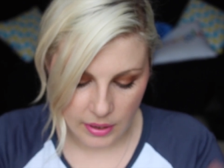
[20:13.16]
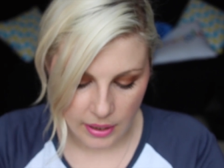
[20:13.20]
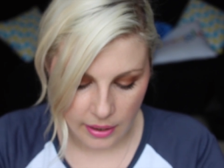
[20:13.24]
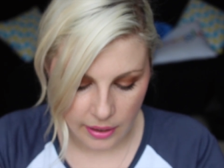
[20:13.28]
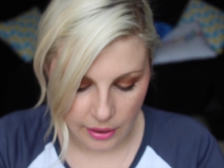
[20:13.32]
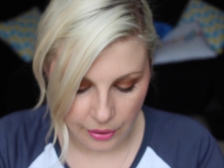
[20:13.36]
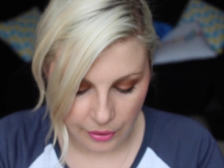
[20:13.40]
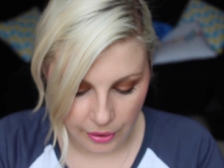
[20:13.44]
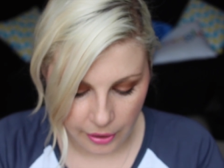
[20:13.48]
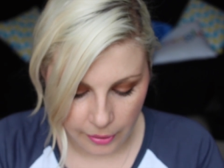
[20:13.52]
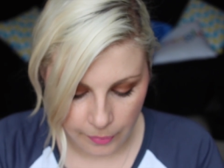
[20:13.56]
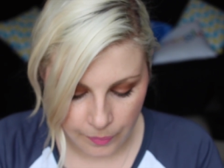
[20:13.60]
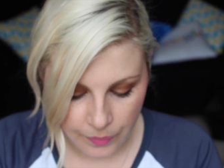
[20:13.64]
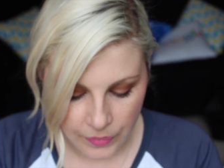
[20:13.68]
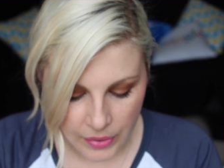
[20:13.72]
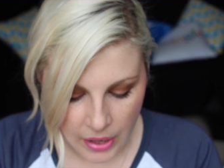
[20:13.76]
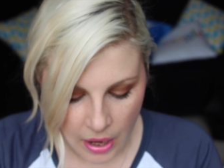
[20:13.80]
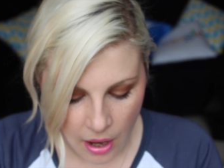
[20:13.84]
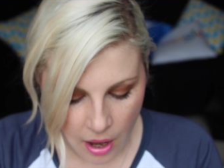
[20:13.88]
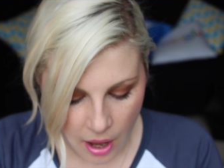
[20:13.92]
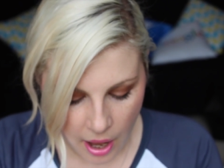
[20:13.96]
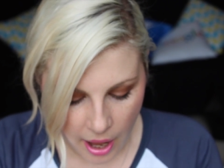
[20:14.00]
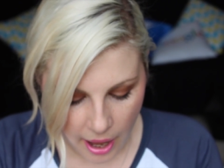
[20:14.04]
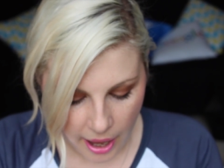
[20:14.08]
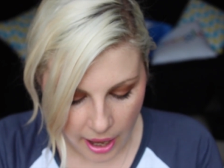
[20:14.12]
I don't know.
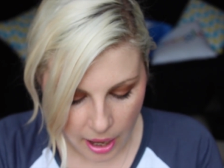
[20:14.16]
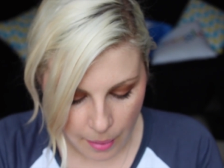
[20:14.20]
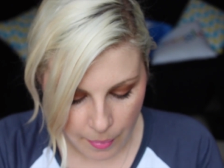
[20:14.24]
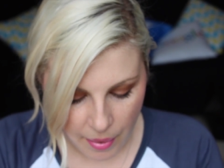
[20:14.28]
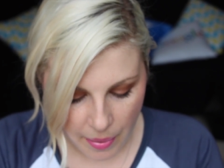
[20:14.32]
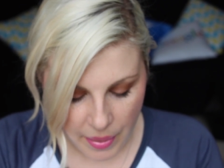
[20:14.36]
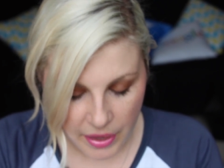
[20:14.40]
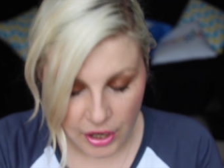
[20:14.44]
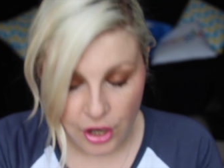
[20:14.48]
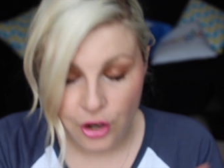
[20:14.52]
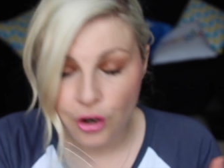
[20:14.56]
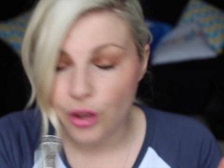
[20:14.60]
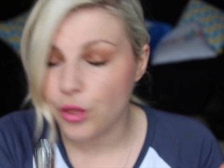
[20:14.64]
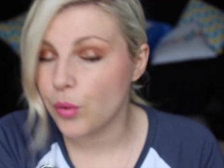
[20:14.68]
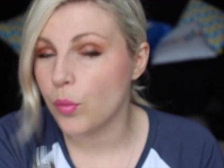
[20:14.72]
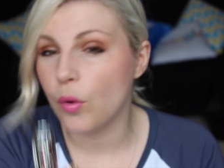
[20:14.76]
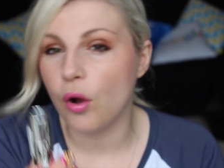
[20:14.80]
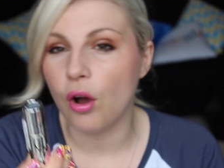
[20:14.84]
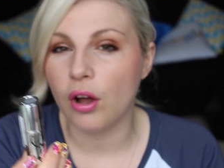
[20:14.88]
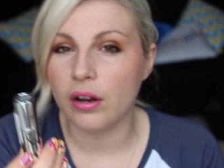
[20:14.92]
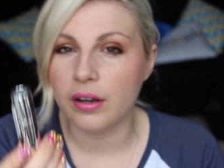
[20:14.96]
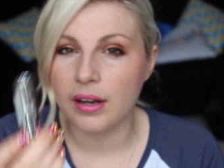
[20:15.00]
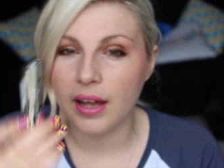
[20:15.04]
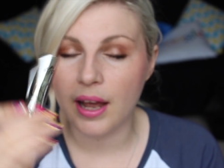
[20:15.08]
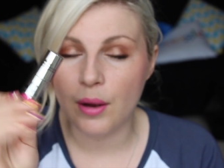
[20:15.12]
Um, and then another
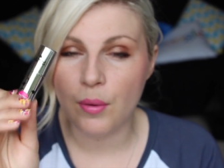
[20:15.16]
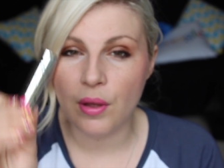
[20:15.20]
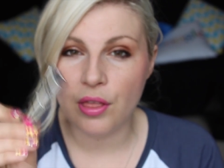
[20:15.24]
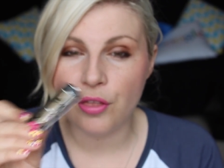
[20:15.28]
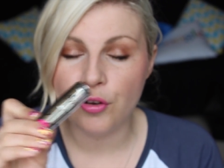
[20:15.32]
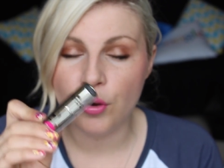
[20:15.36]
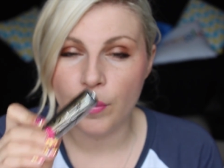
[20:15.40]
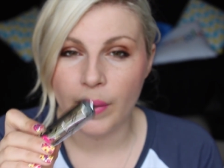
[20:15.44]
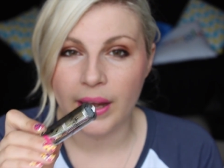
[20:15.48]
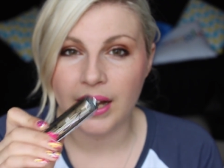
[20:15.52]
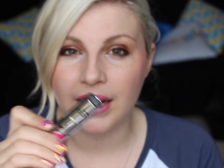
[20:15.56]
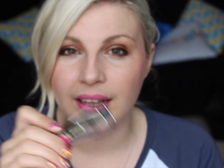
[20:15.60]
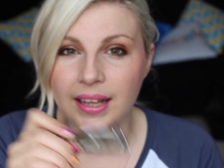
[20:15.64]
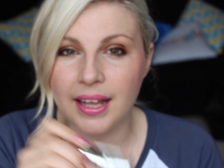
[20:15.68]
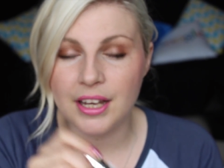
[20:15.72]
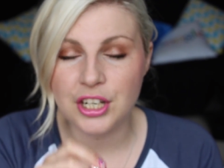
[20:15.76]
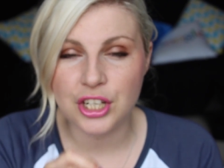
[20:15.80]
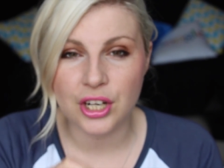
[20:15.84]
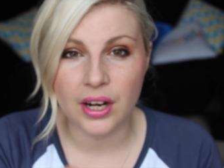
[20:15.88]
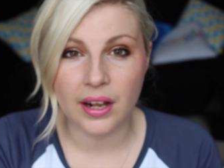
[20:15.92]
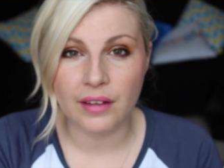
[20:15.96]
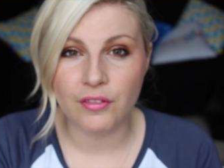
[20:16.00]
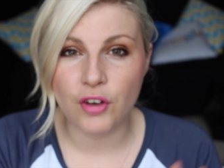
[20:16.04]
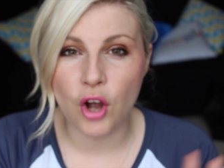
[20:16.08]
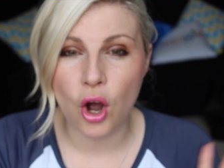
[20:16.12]
one, I went through my
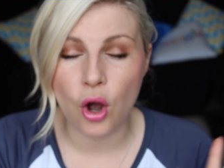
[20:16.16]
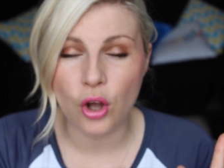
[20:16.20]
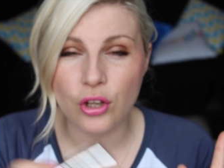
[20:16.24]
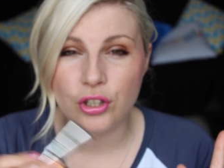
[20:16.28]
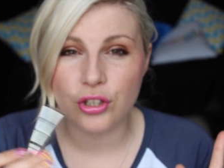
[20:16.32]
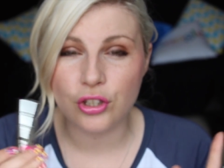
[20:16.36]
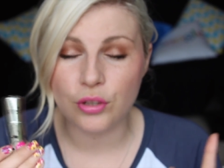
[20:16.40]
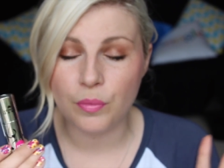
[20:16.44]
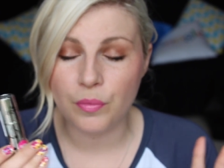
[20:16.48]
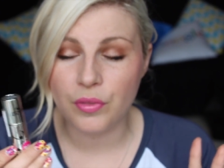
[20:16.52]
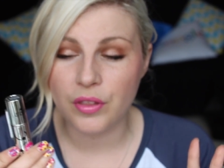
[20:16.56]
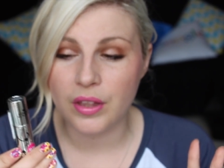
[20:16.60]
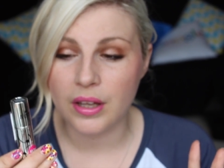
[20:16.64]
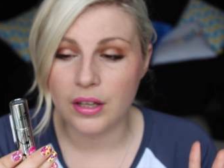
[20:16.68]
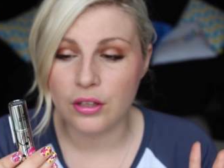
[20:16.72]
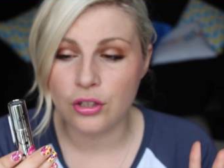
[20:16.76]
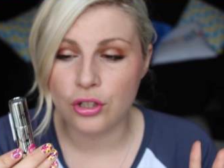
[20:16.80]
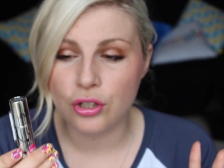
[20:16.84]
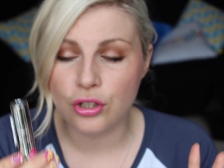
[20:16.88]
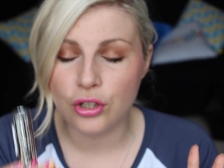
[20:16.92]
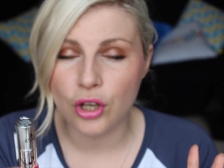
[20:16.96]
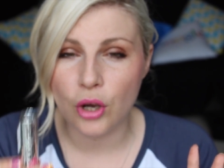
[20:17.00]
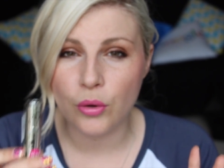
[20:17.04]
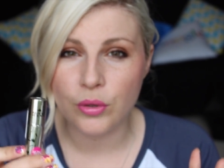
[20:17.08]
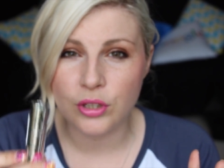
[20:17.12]
collection I've got something
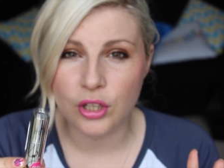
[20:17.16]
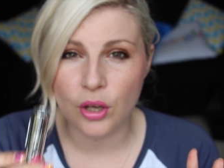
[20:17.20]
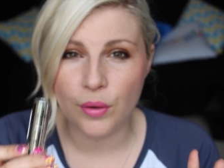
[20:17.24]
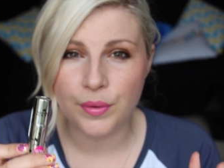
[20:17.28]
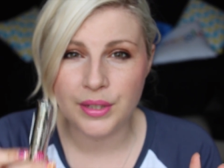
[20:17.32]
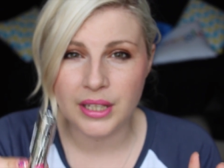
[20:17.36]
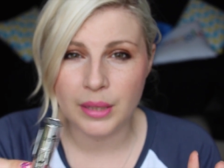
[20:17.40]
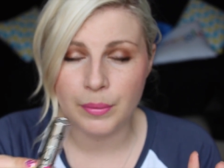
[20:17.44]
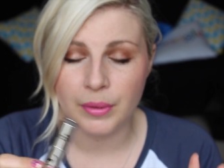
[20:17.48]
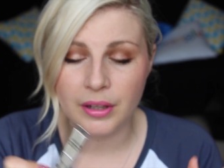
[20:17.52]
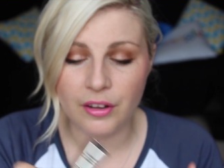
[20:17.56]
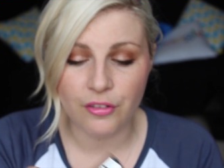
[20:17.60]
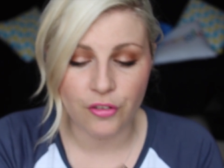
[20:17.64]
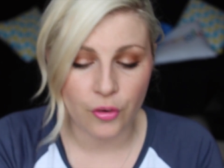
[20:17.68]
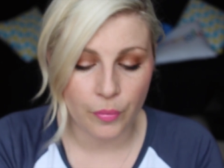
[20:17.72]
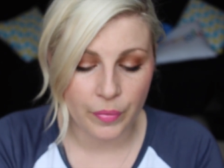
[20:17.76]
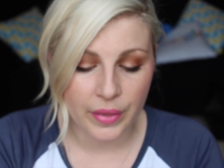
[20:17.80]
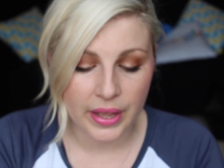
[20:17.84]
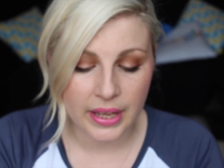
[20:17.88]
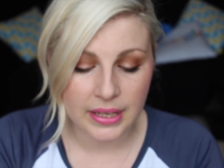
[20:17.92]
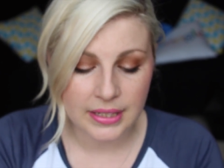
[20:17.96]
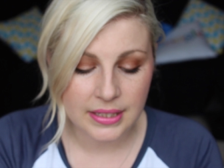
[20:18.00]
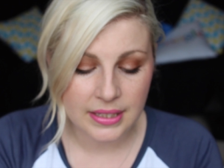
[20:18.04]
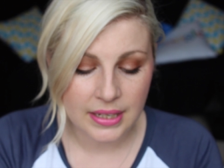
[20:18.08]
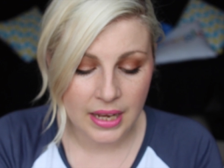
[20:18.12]
so, so similar from
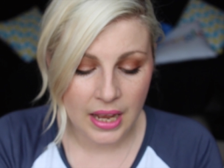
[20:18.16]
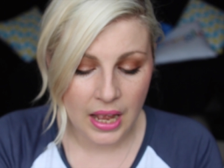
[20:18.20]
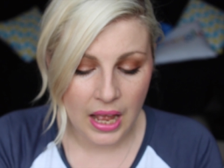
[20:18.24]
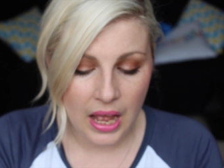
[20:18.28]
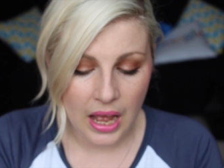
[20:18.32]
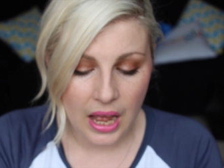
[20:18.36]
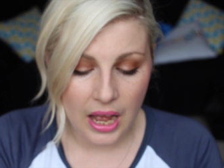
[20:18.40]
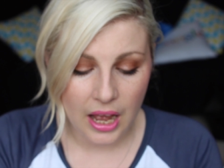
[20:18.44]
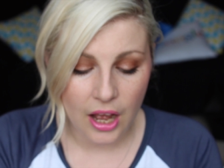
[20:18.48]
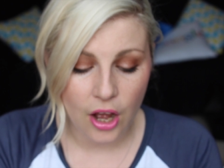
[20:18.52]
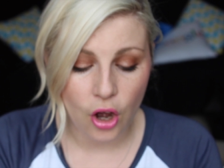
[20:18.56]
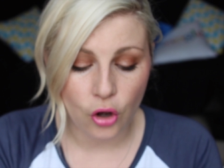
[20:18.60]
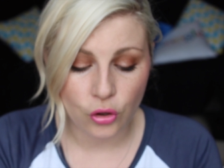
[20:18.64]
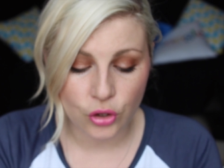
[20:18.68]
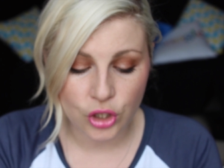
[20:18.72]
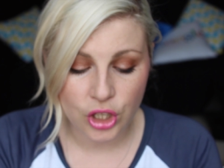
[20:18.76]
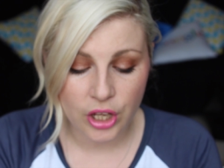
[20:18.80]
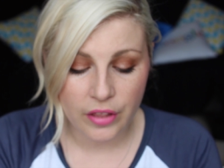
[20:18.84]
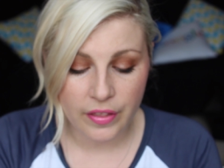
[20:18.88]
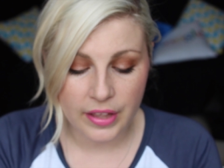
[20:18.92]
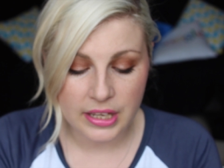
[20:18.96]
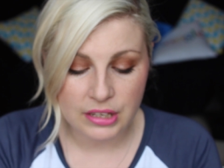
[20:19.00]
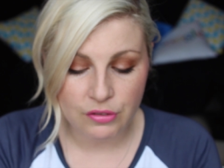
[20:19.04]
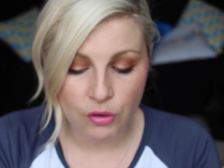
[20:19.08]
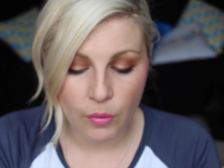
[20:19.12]
this, uh, or
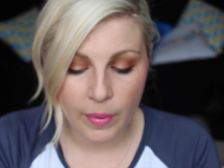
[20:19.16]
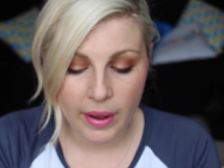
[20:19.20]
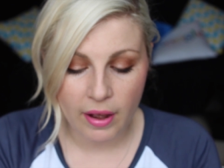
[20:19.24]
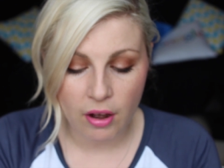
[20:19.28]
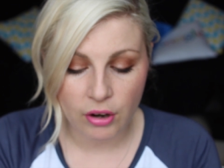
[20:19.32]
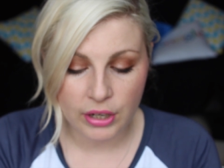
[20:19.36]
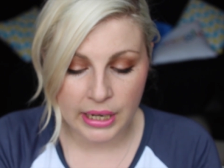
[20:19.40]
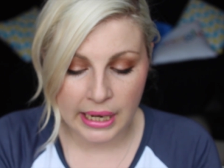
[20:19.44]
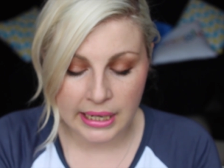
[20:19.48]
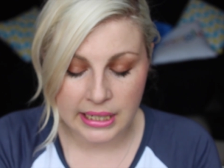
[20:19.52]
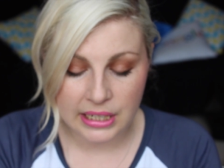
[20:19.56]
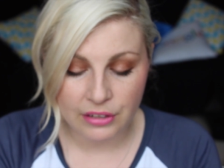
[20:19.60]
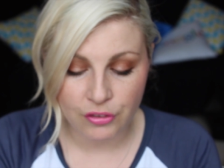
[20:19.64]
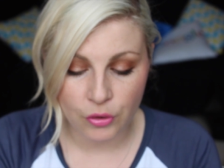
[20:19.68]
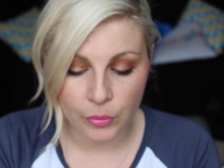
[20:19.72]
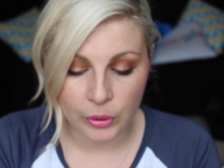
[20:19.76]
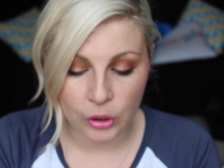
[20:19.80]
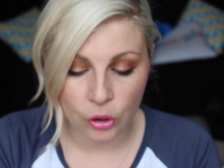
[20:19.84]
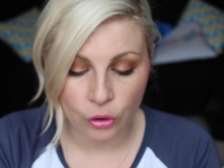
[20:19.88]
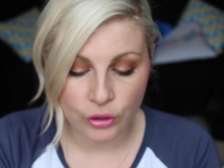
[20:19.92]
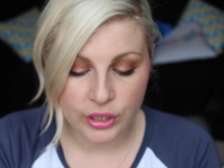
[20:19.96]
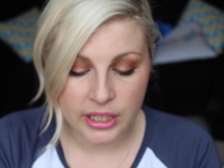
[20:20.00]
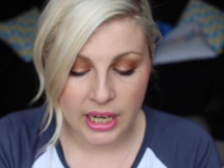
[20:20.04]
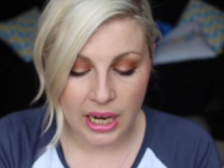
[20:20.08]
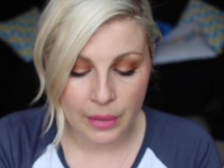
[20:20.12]
to this from Hard Candy from a
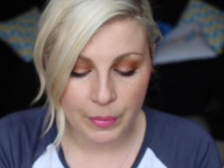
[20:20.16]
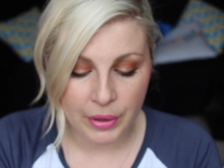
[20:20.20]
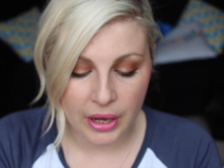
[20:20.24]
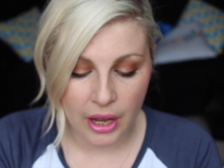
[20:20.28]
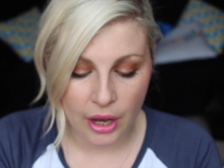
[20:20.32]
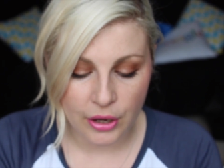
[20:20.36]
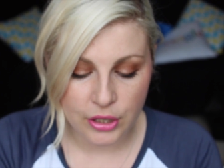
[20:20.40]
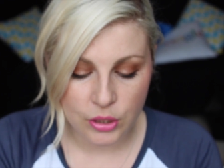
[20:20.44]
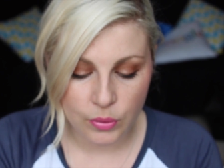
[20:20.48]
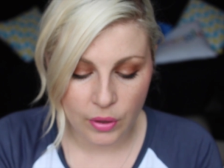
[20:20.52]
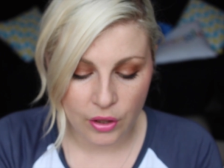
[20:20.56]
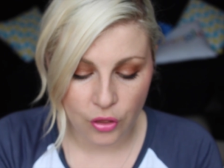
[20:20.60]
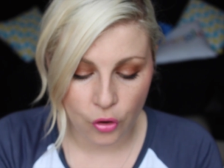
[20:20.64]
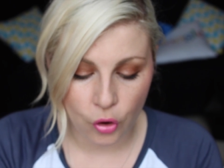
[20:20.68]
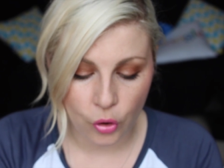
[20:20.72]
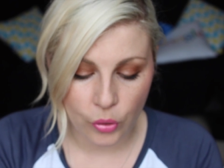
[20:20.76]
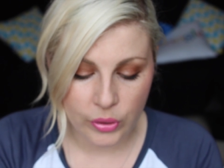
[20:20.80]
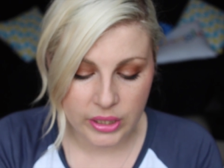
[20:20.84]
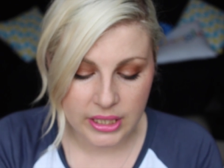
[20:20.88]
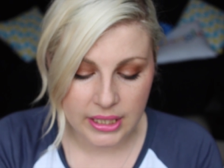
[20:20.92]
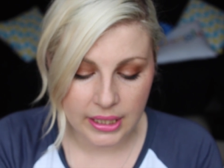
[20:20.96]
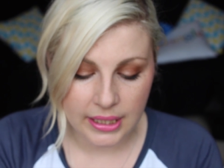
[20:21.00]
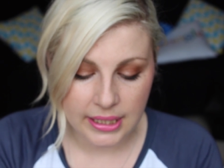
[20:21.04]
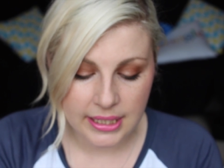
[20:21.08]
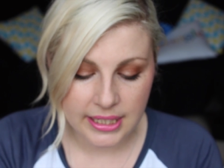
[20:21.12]
long time ago, so I thought it
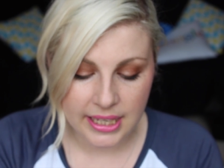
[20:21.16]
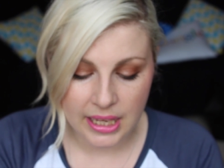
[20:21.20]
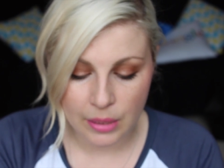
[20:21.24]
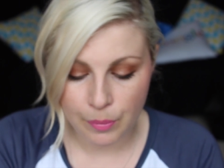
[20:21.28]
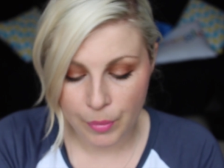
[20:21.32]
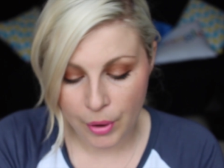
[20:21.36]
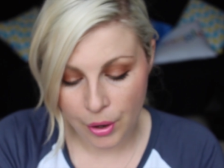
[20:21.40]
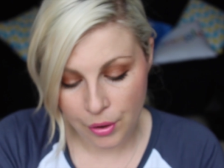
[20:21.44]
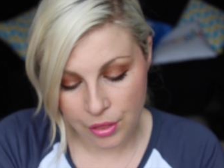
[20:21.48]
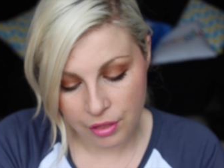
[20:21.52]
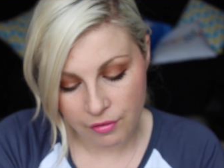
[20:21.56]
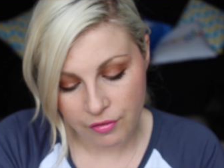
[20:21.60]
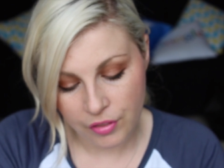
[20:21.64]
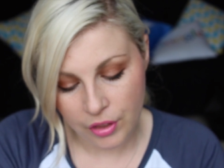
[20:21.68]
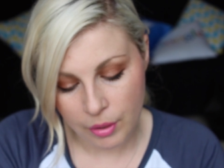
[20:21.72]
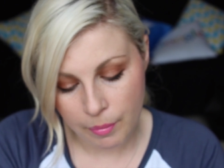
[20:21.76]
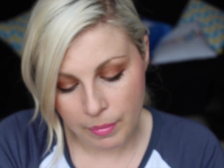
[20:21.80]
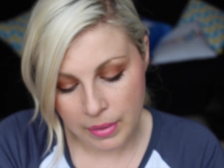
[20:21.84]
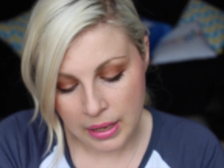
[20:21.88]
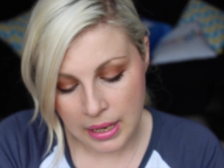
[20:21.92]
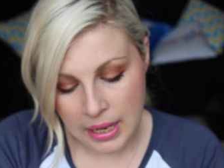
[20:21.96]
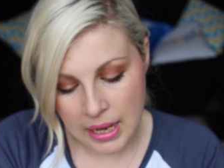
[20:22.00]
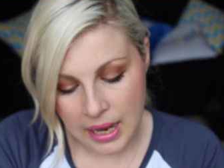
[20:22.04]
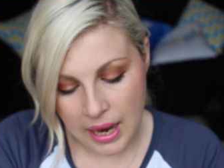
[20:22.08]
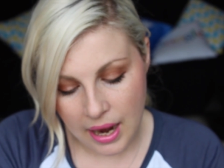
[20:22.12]
was silly to keep both of
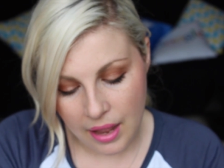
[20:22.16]
them.